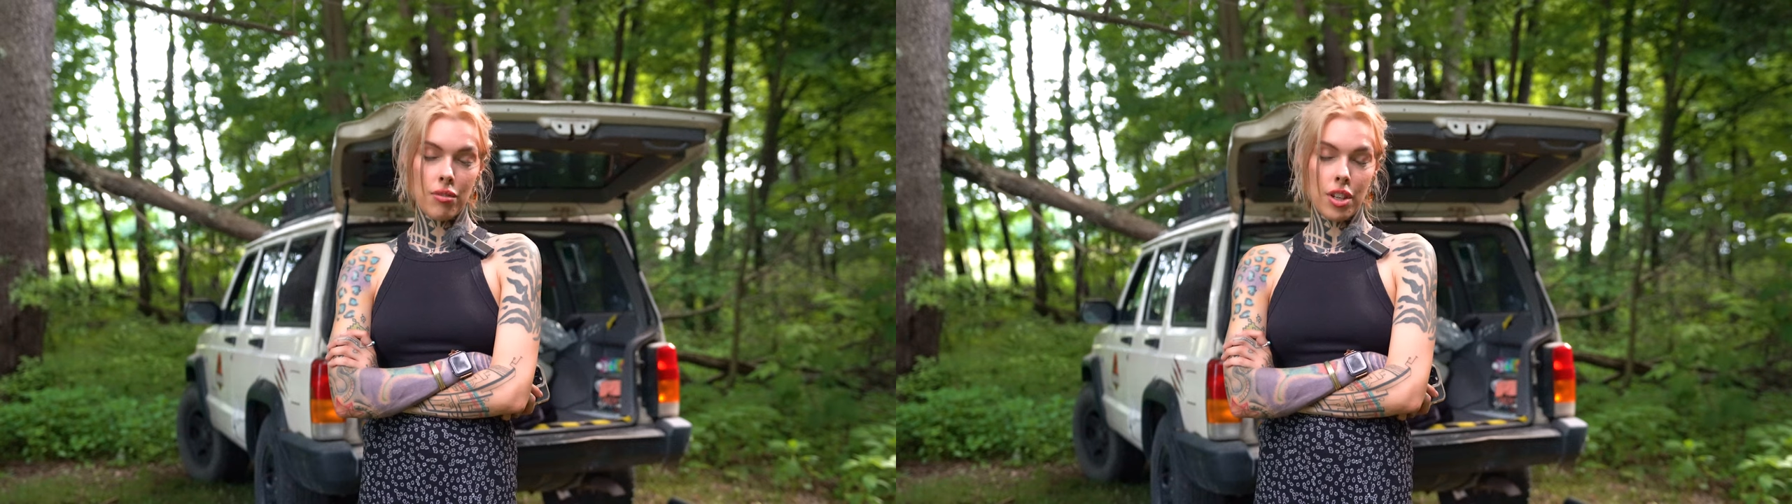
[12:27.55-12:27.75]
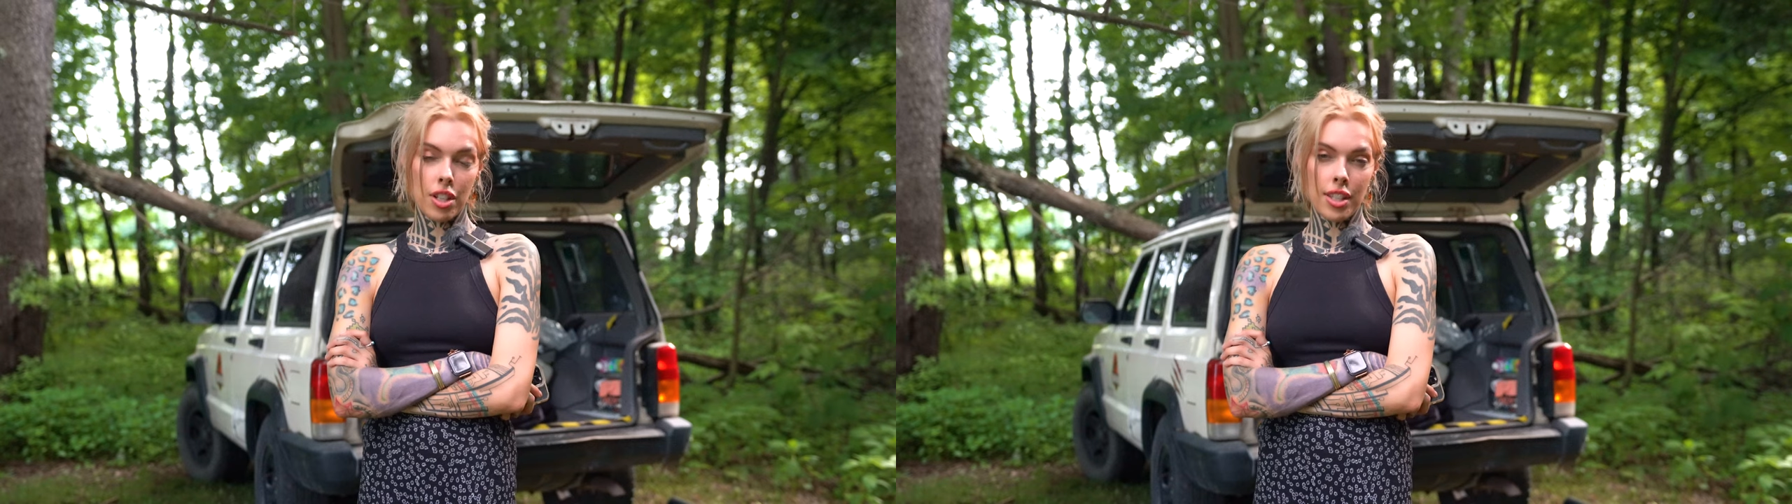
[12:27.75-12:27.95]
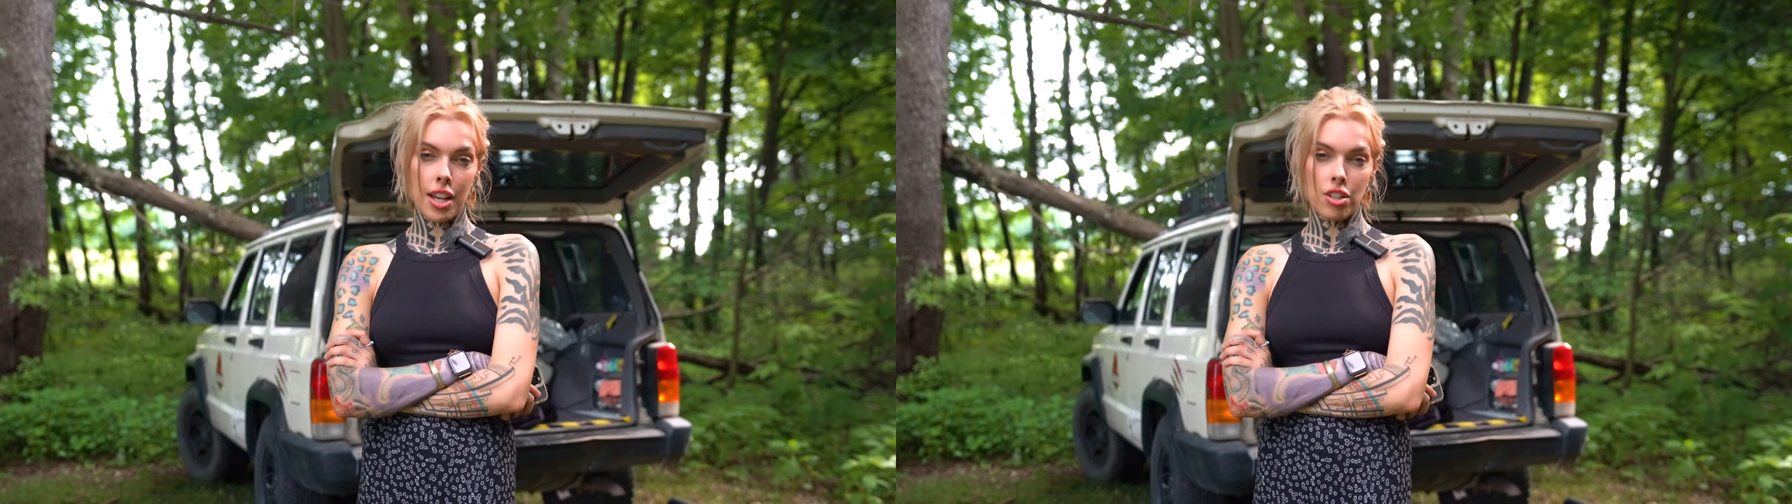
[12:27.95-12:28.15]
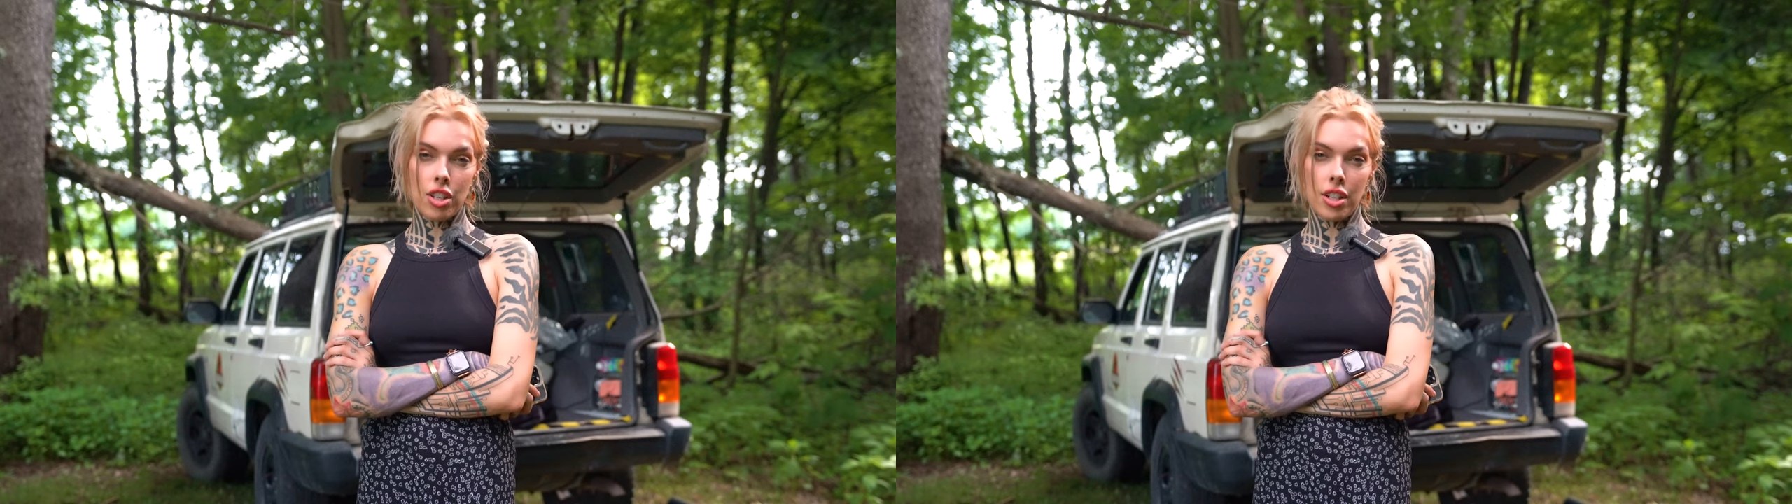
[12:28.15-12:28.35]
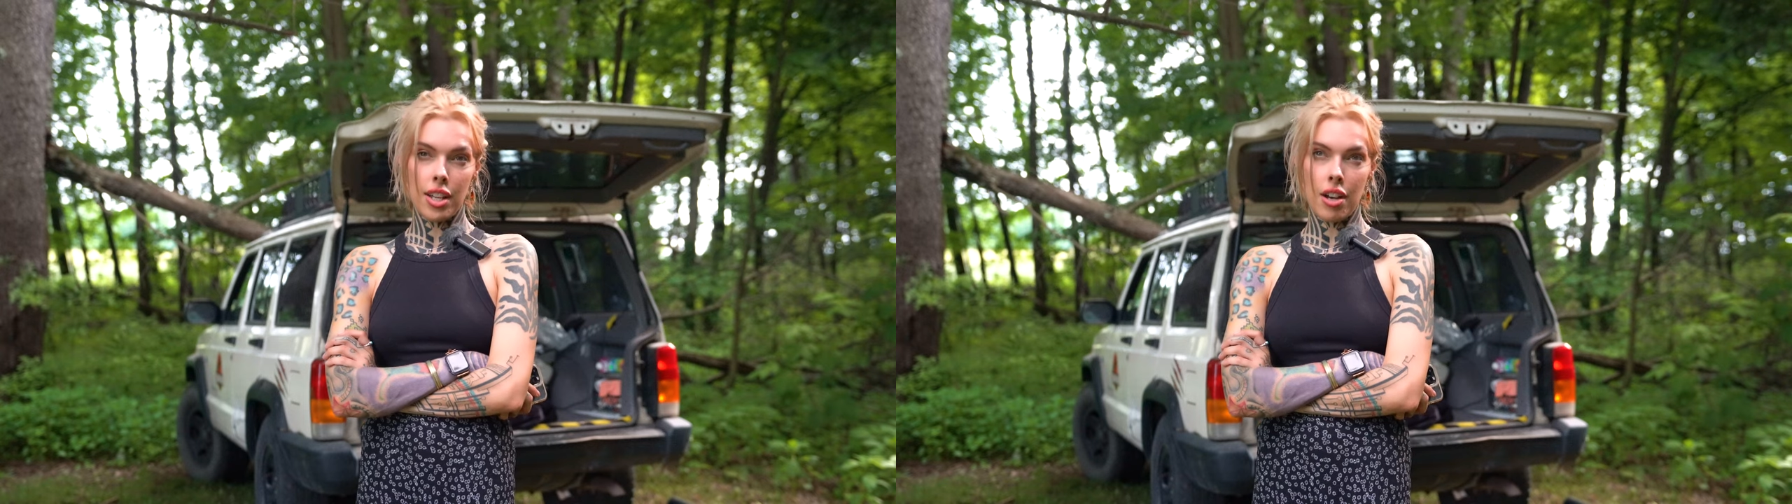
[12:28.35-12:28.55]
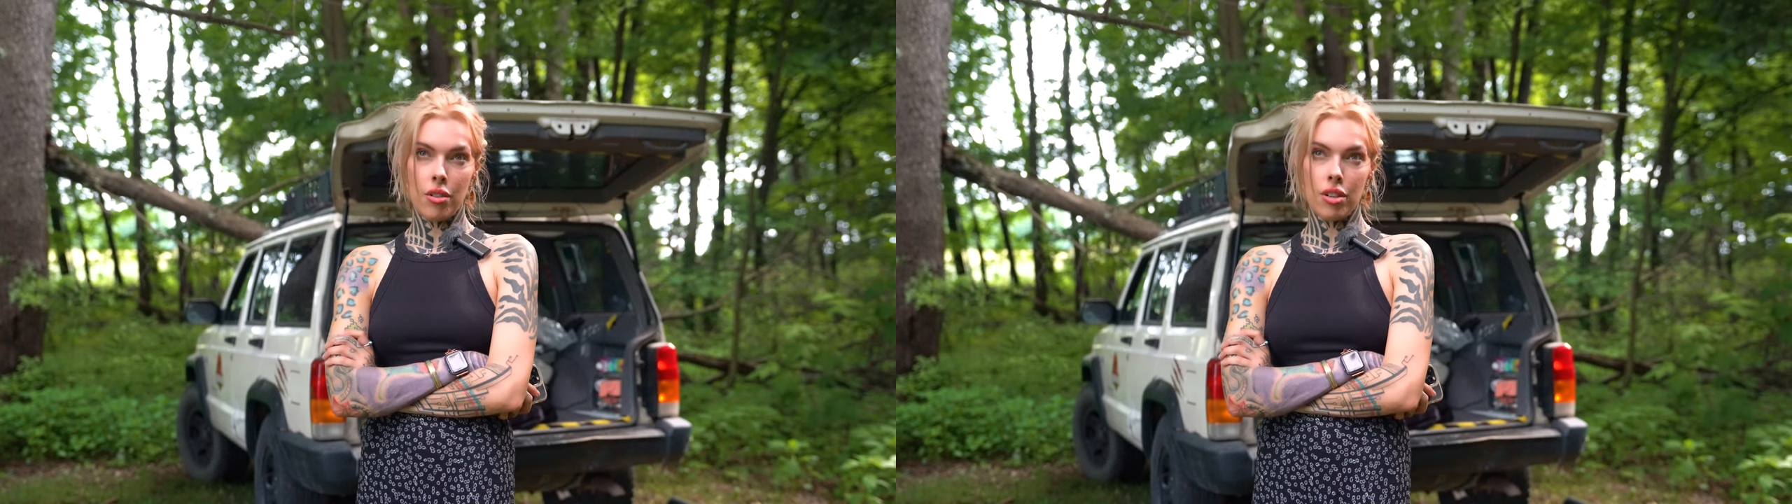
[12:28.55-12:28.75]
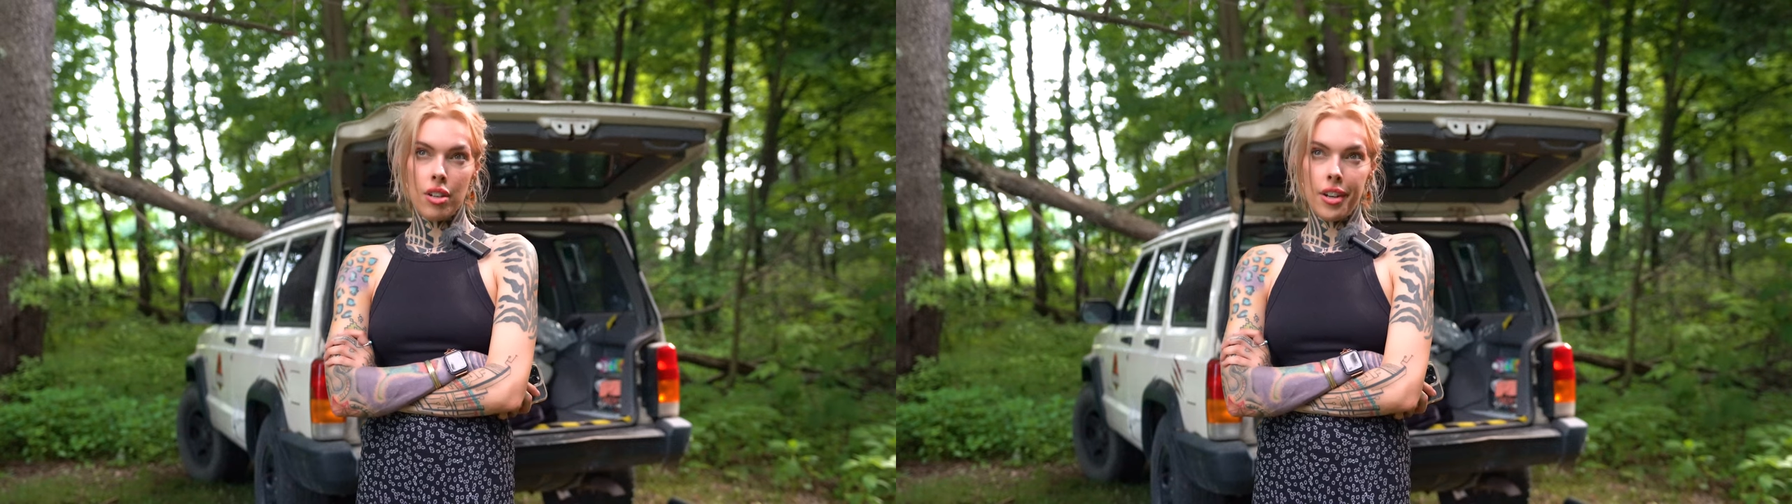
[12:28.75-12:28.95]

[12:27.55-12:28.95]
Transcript: very saturated now.